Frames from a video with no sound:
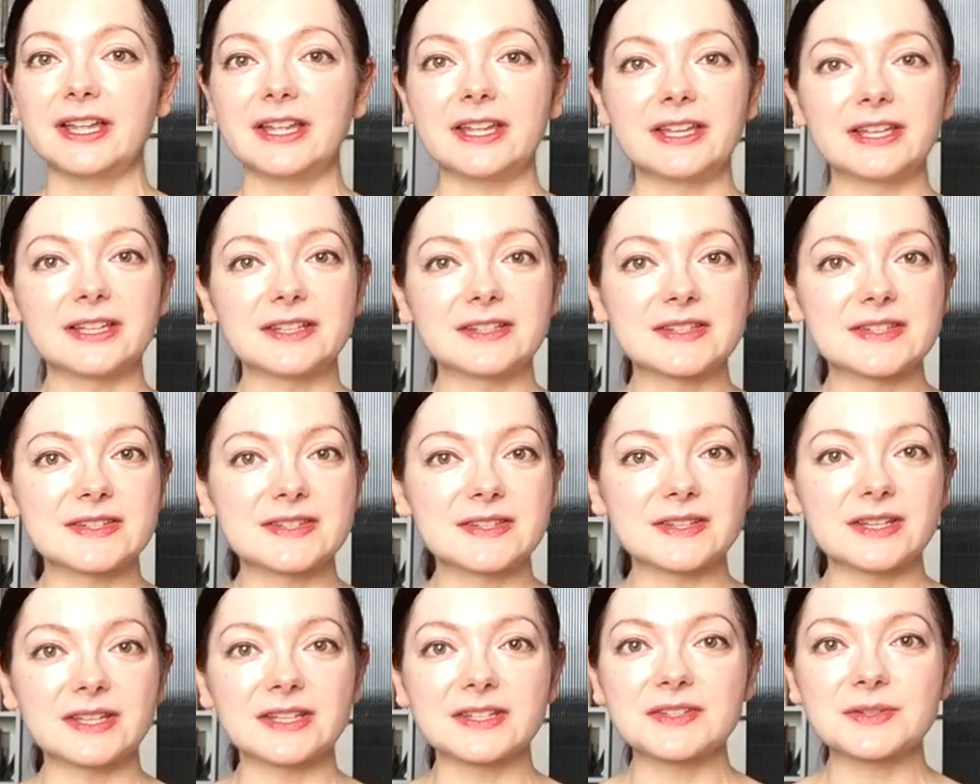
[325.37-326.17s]

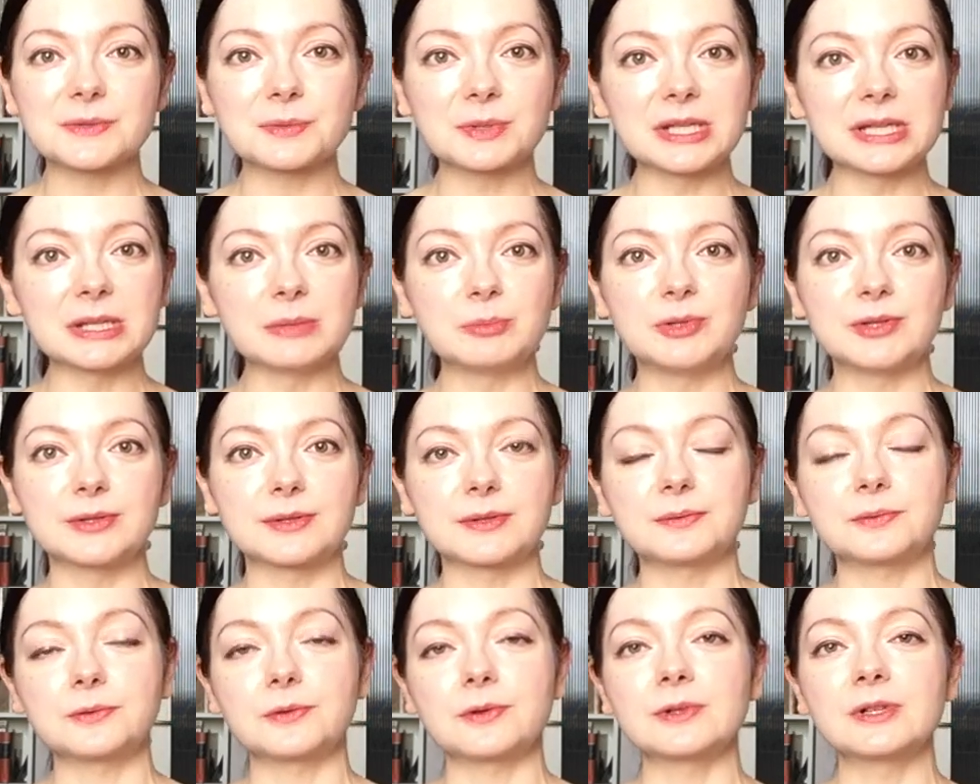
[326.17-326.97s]
It's really
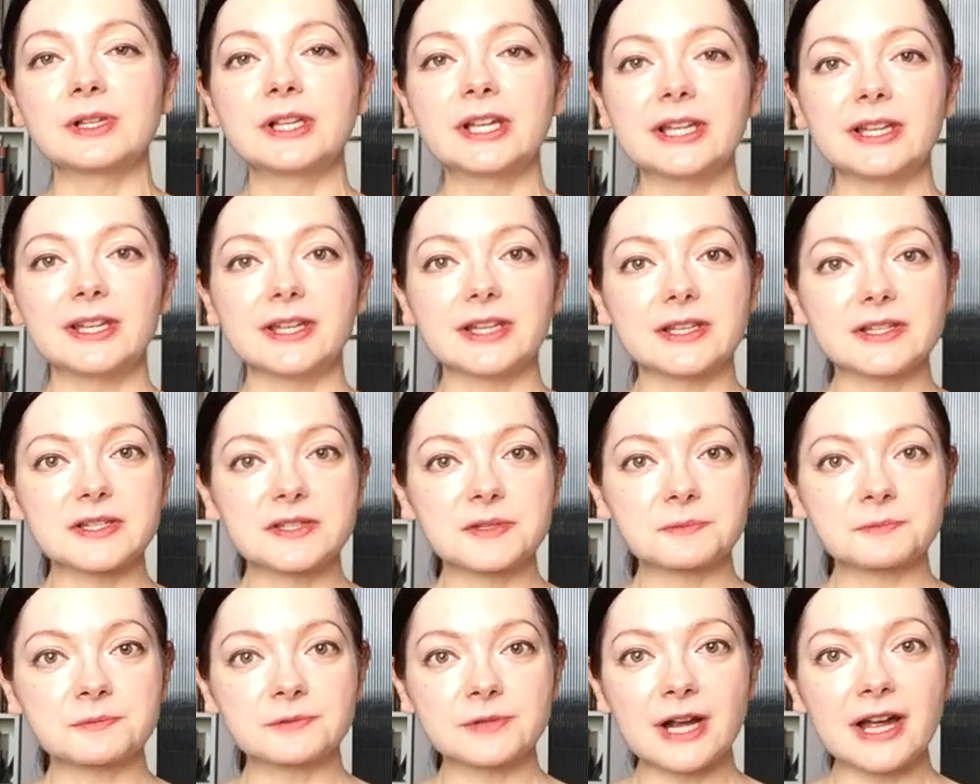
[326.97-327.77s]
beautiful.
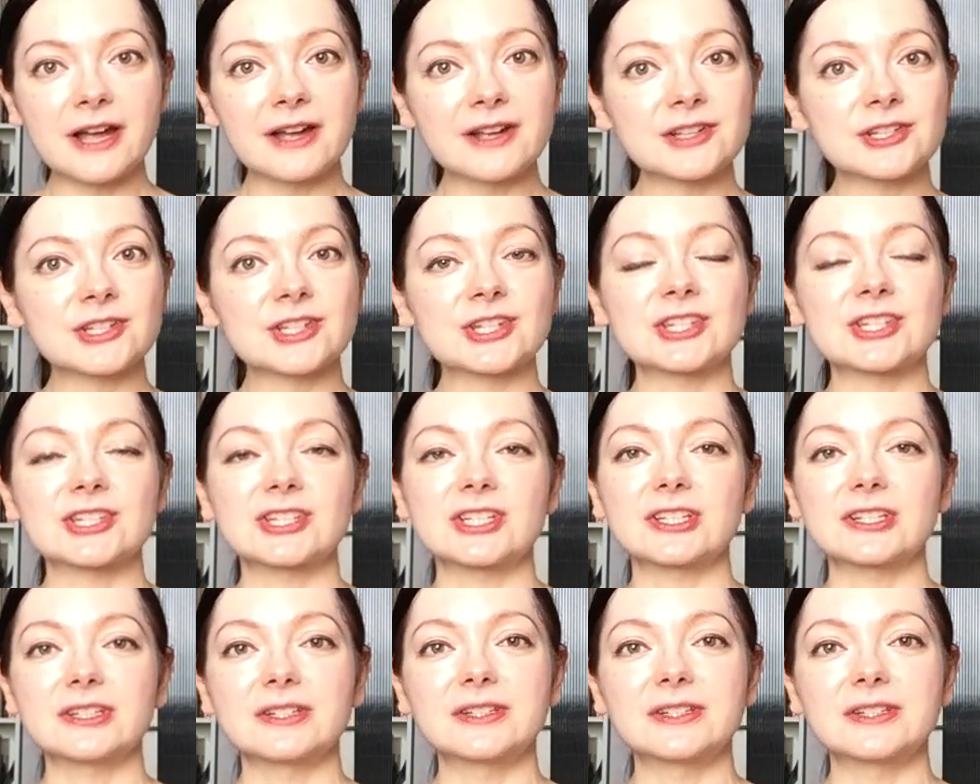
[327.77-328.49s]
It's fresh.